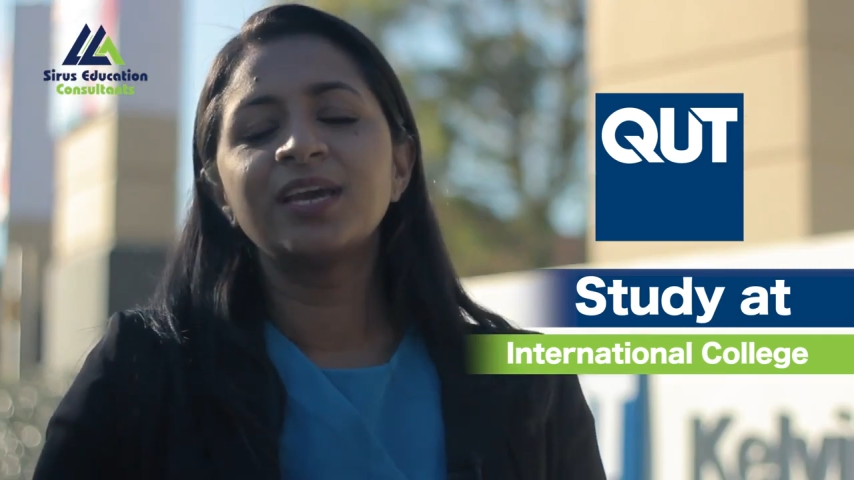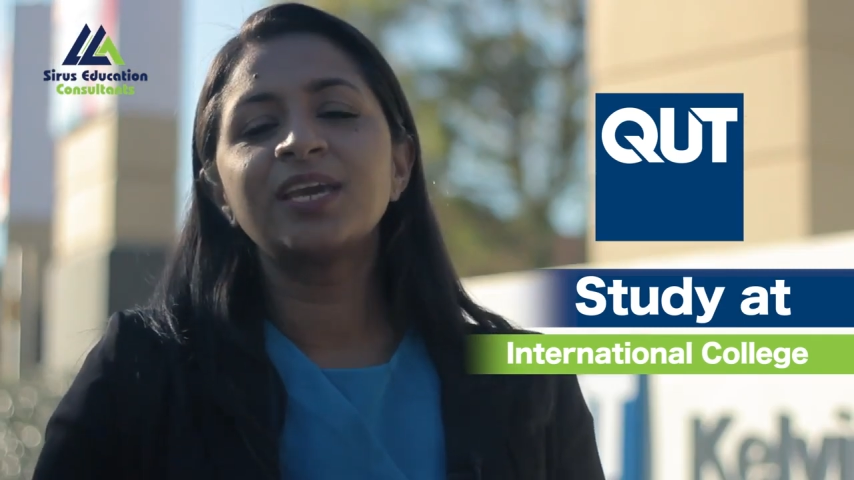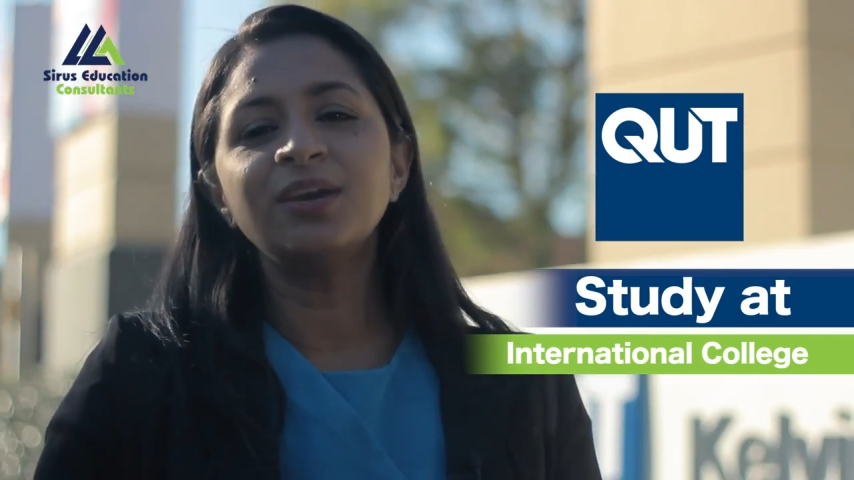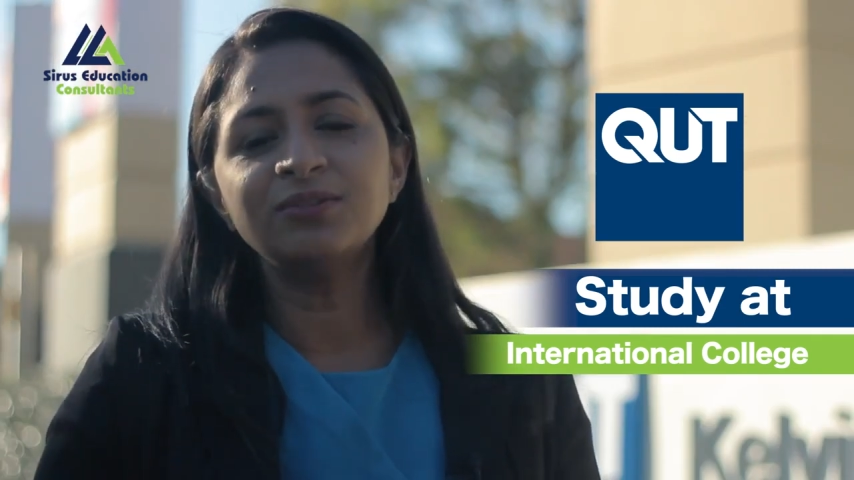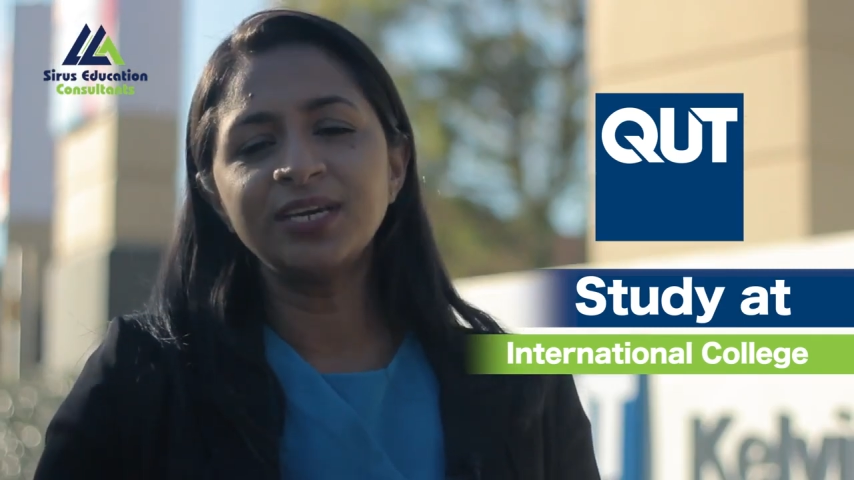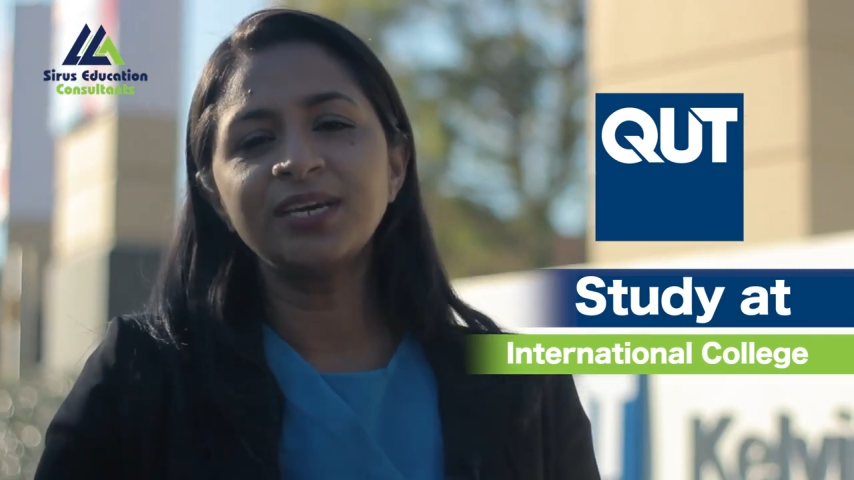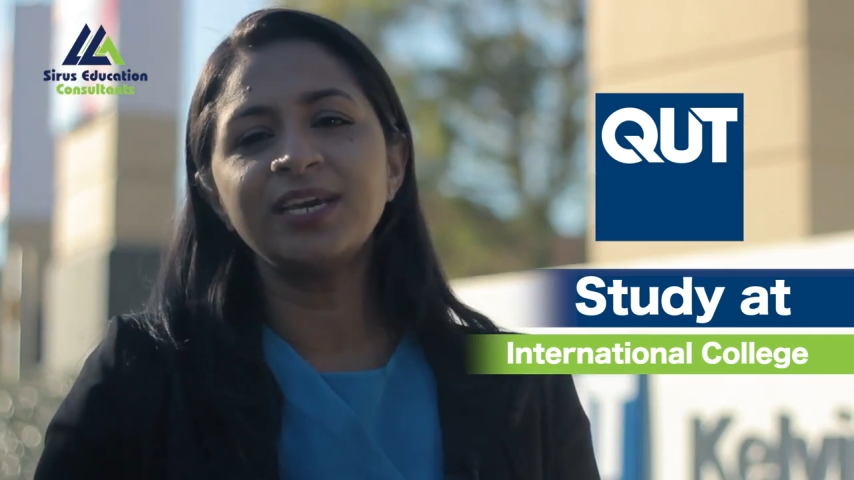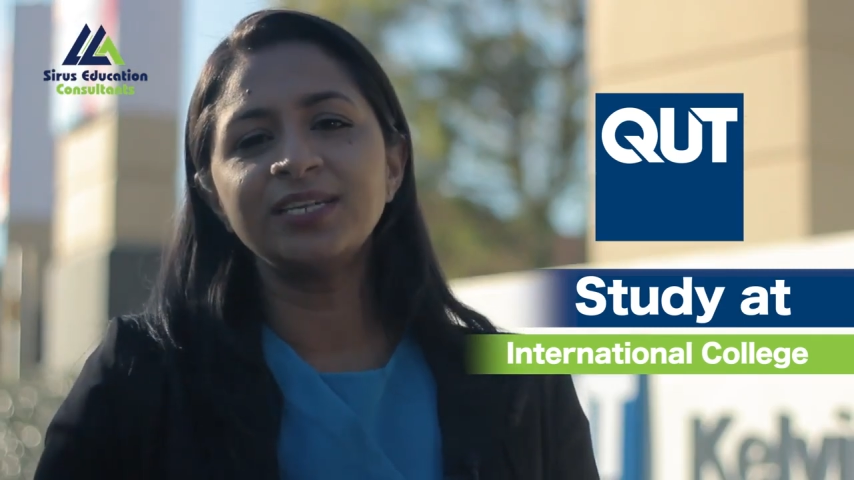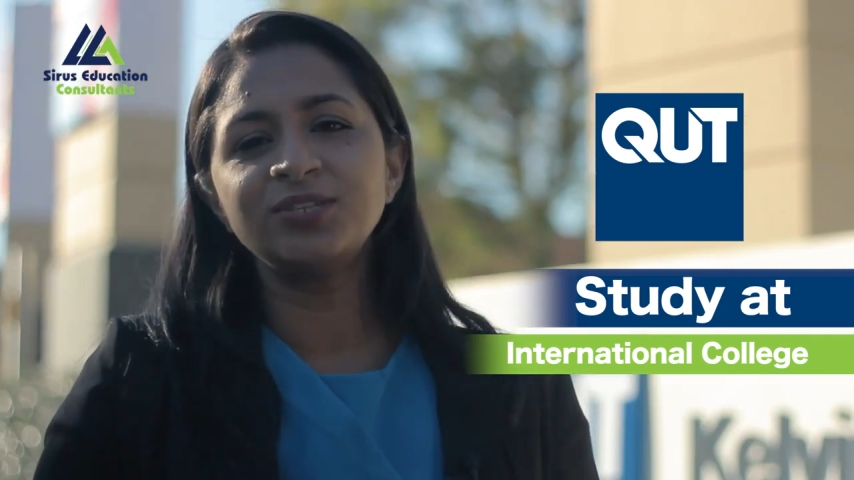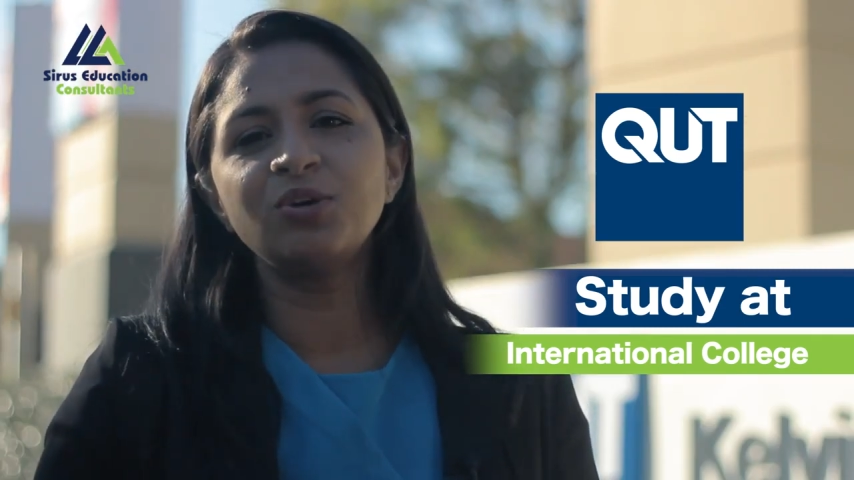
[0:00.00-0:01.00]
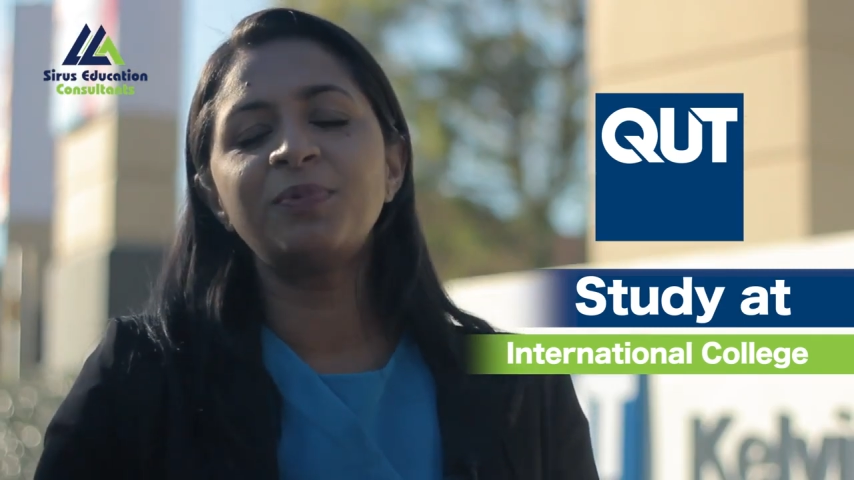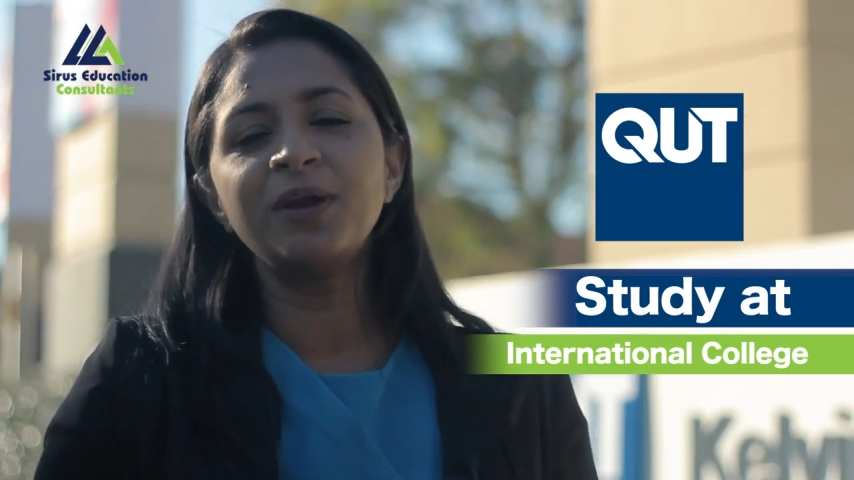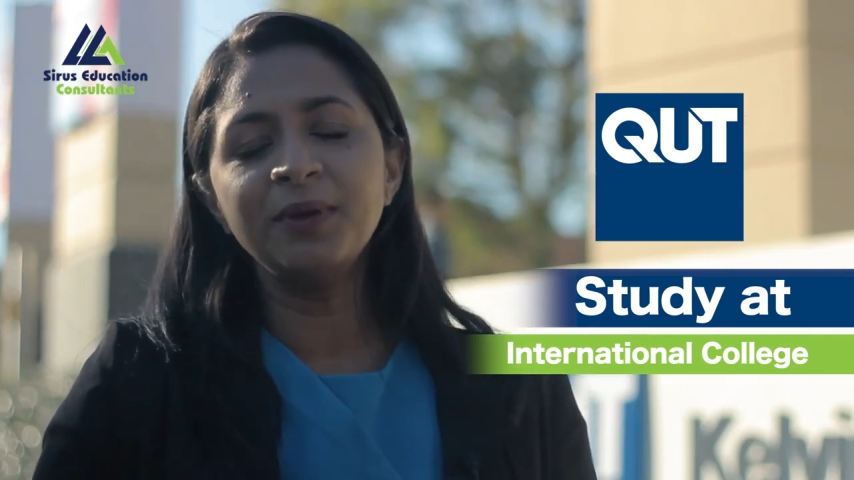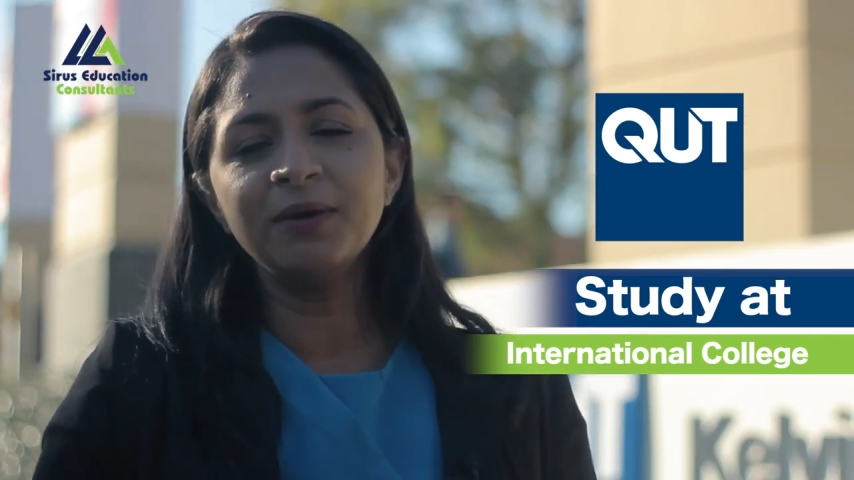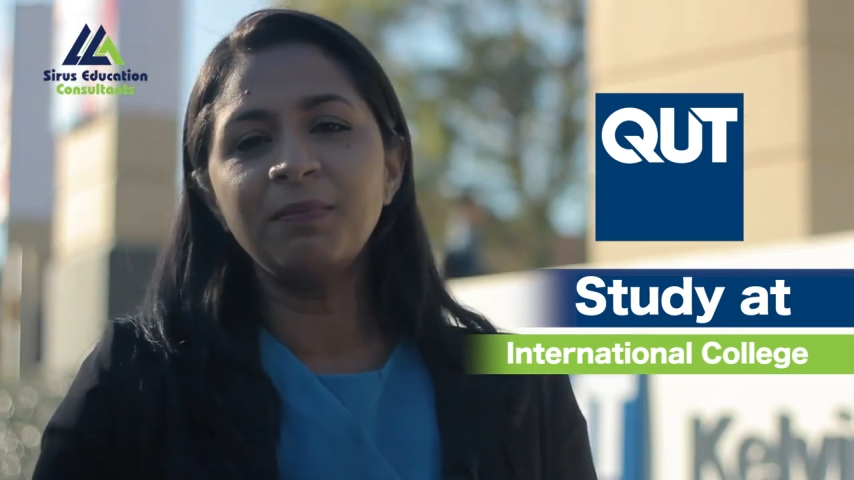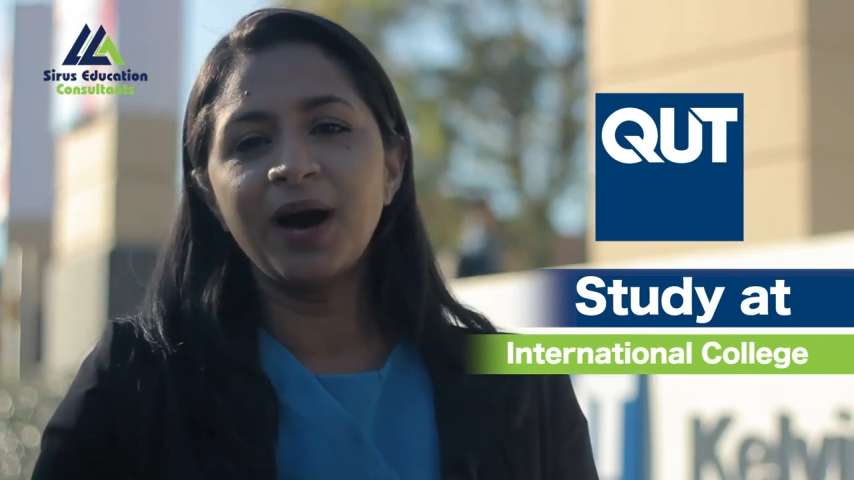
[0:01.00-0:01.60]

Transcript: Qutic is your premium